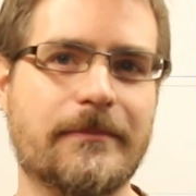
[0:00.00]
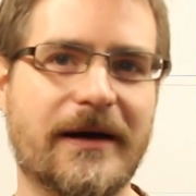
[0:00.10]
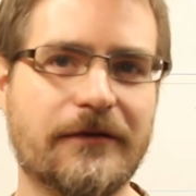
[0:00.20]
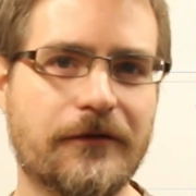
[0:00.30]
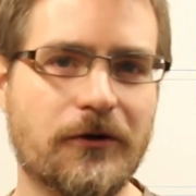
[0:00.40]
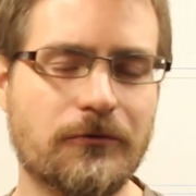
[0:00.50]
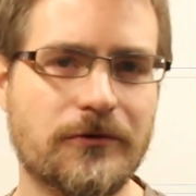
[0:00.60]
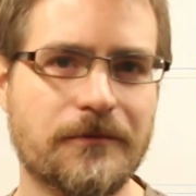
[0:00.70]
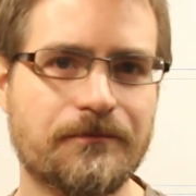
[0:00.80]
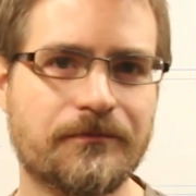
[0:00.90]

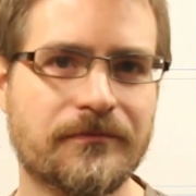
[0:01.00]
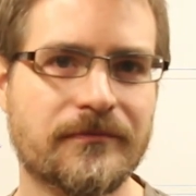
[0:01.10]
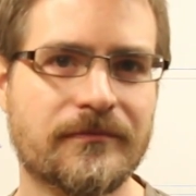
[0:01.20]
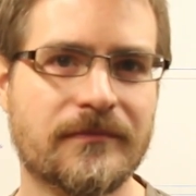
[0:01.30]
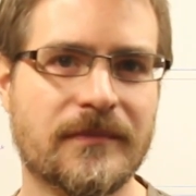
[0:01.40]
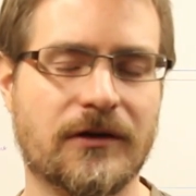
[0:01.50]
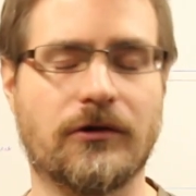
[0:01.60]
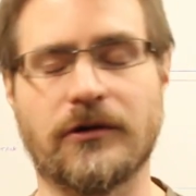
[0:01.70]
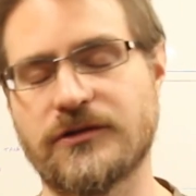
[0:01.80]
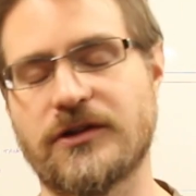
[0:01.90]
manifold
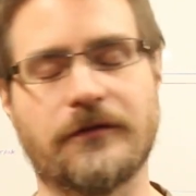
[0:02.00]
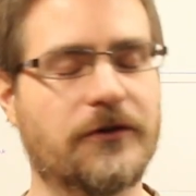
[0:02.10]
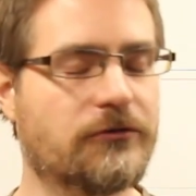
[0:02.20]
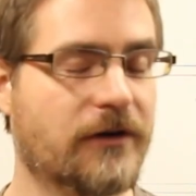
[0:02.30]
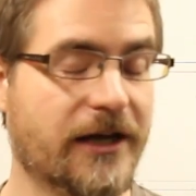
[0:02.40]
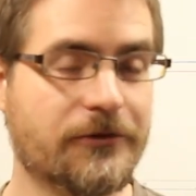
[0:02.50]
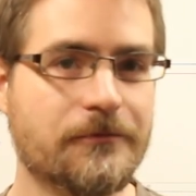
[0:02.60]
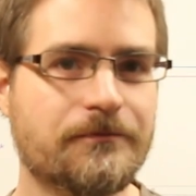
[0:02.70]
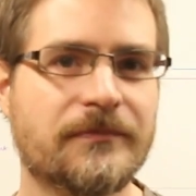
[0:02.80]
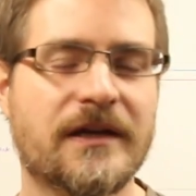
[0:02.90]
or onto the fuel rail.
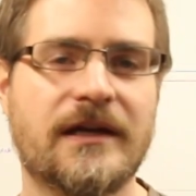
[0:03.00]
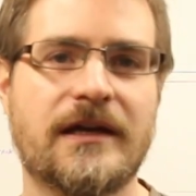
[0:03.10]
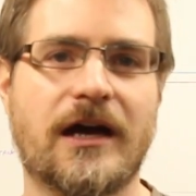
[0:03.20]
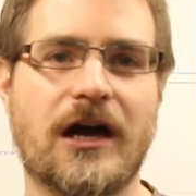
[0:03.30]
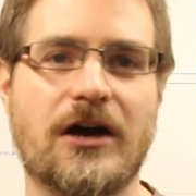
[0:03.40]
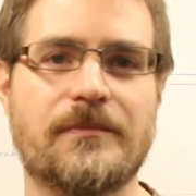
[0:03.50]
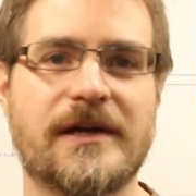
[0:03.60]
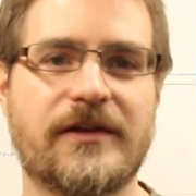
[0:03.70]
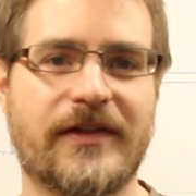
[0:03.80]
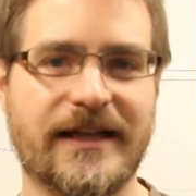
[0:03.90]

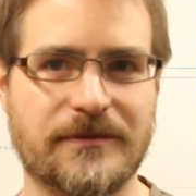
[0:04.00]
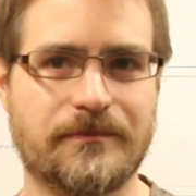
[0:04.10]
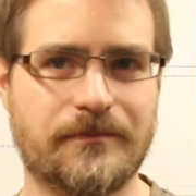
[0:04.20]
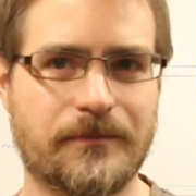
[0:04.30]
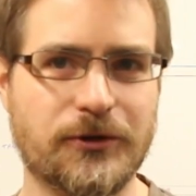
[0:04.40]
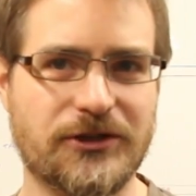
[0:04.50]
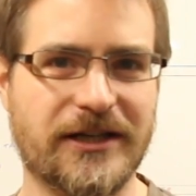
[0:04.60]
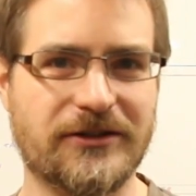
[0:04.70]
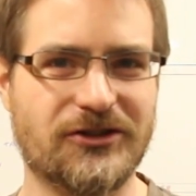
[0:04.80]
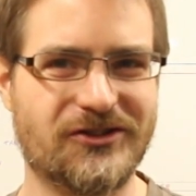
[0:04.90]
That's pushed
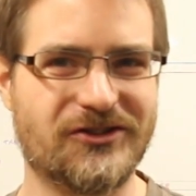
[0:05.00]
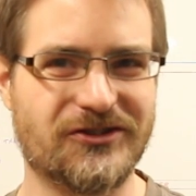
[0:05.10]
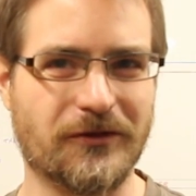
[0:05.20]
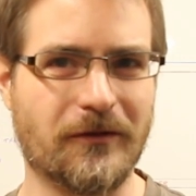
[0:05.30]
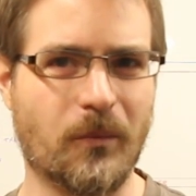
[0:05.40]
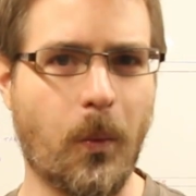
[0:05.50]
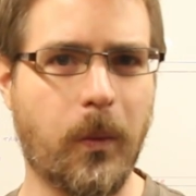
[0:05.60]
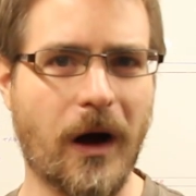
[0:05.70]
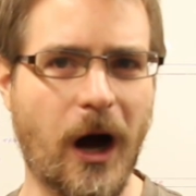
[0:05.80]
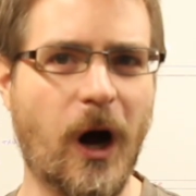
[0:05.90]
in just sort of
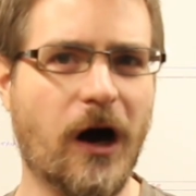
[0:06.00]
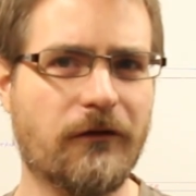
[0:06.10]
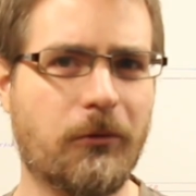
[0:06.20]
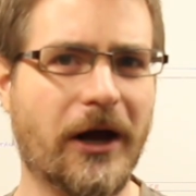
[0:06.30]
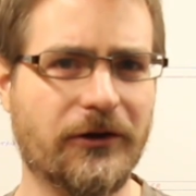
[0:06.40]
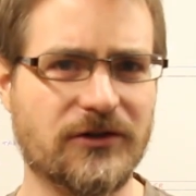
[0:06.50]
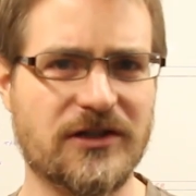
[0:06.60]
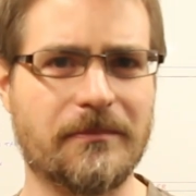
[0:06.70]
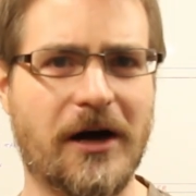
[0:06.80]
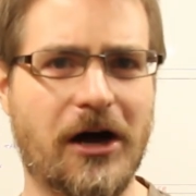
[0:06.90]
halfway onto
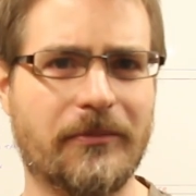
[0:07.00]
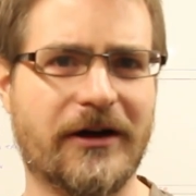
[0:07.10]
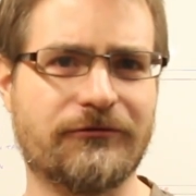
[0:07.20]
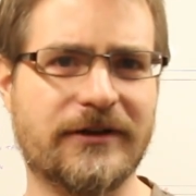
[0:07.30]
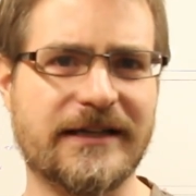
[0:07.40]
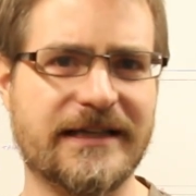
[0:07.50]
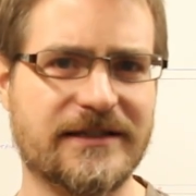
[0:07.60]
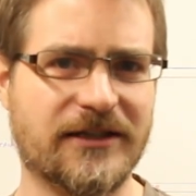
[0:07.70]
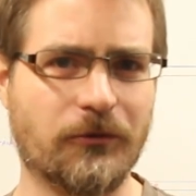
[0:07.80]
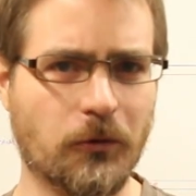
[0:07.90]
the barb. That really
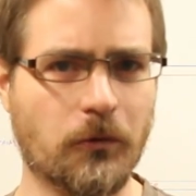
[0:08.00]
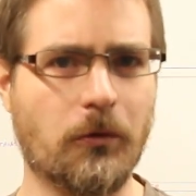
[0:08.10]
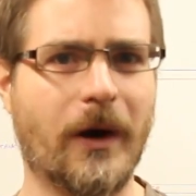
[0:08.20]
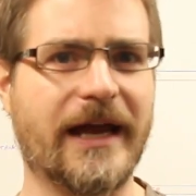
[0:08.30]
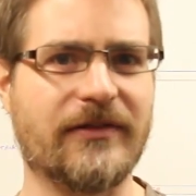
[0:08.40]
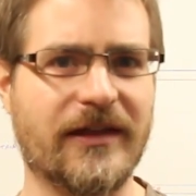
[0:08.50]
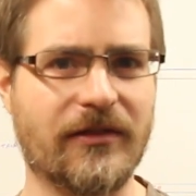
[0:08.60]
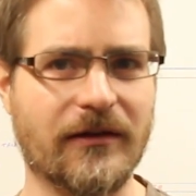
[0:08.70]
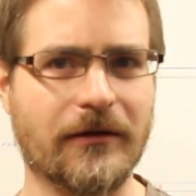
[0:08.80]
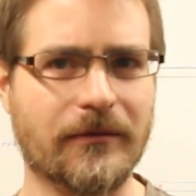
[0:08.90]
needs to go all the way, and
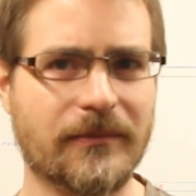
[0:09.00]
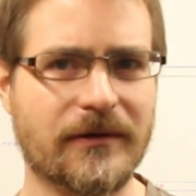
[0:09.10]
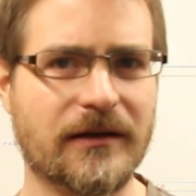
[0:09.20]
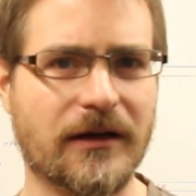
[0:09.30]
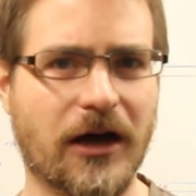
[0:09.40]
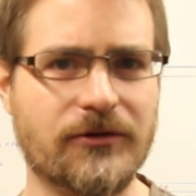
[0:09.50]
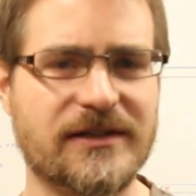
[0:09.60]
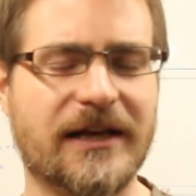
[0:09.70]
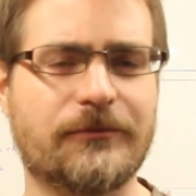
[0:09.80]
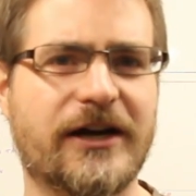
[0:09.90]
then the hose
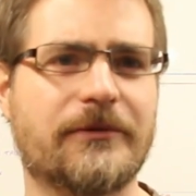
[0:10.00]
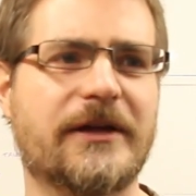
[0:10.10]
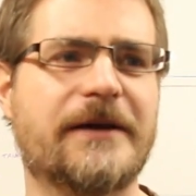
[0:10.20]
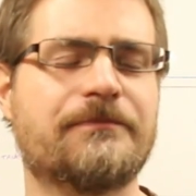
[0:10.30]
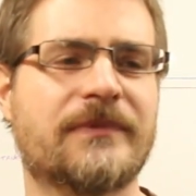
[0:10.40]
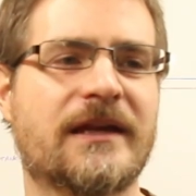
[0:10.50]
clamp around it.